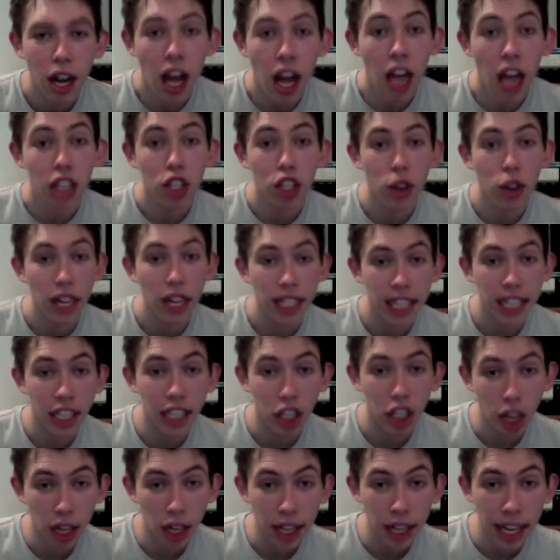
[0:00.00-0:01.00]
Jurassic
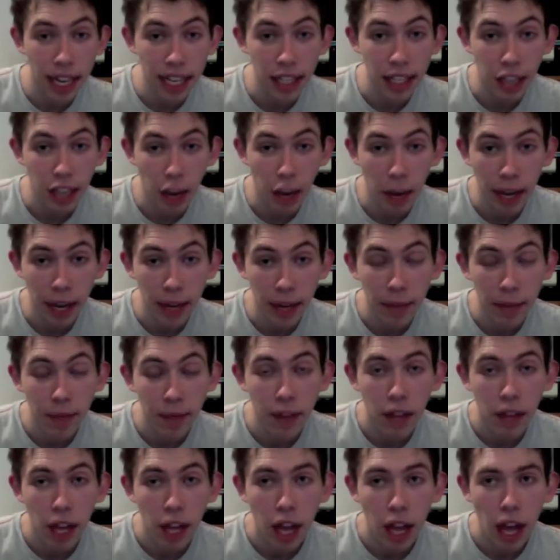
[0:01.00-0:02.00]
Junkies going.
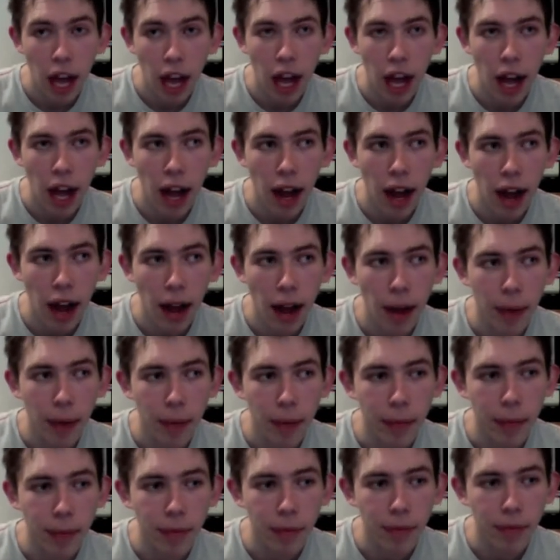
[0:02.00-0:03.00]

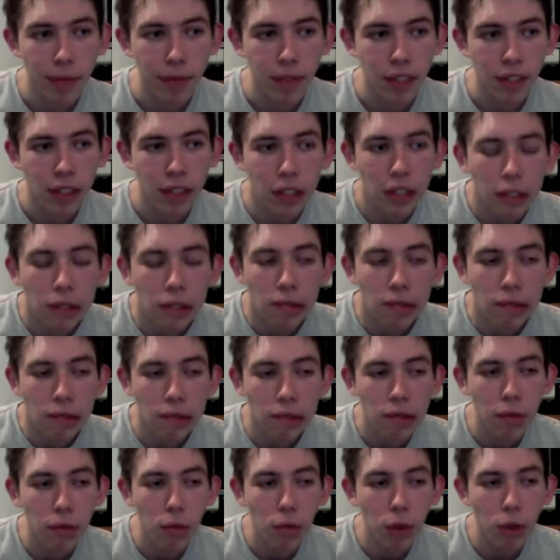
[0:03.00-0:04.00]

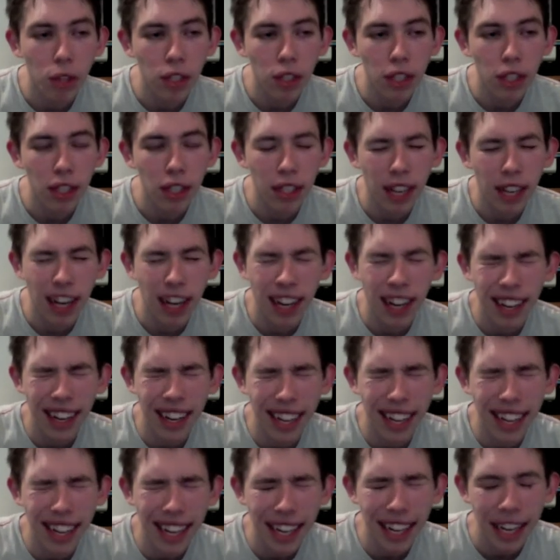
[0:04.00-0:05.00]
Um, what's.
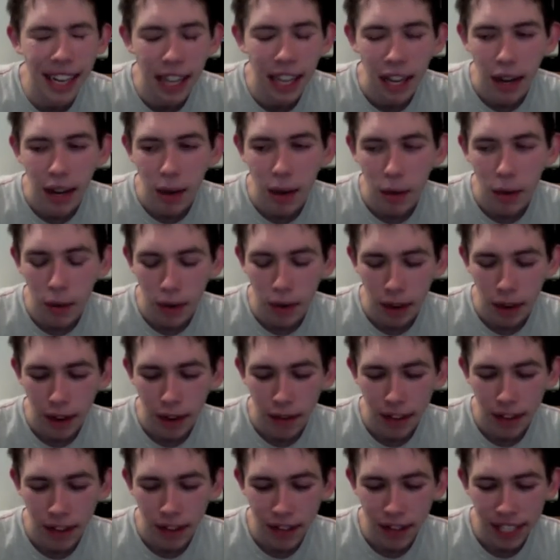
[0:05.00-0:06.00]
Ah,
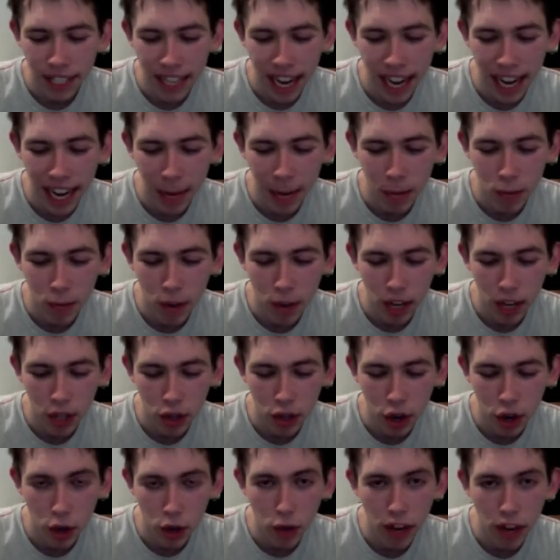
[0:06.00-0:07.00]
can't think of his name.
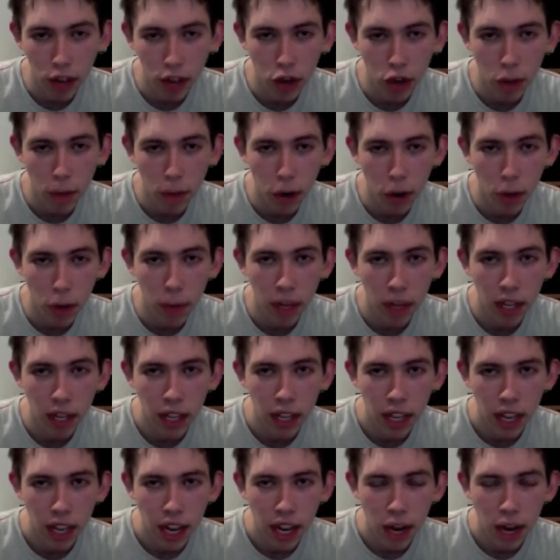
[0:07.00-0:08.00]
Retro, Retro Bob.
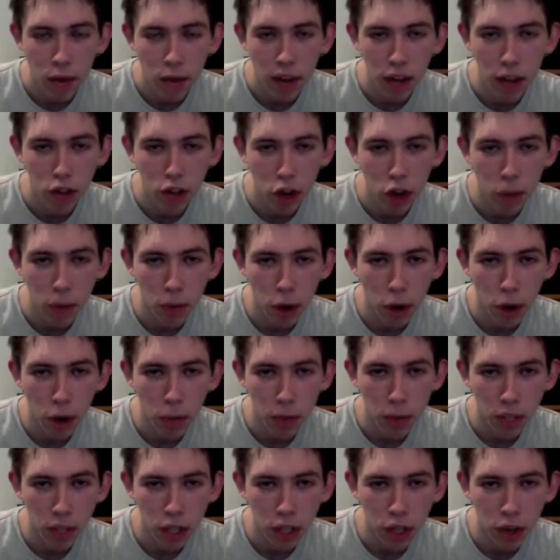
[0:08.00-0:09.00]
Retro
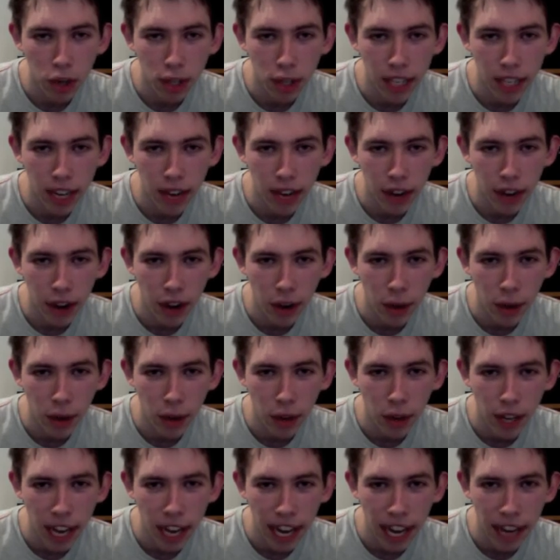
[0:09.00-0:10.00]
Bob
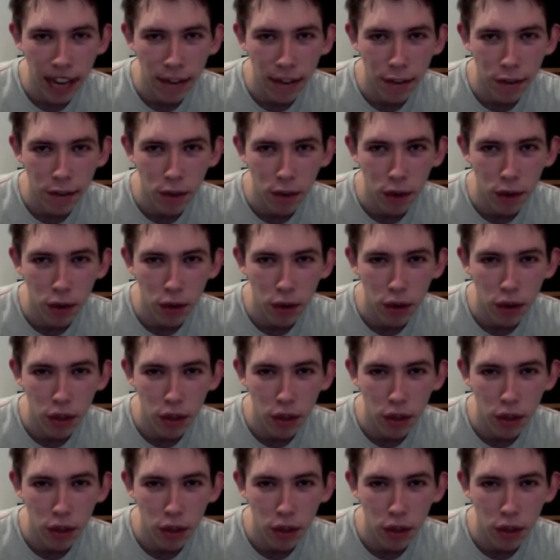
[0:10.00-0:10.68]
2084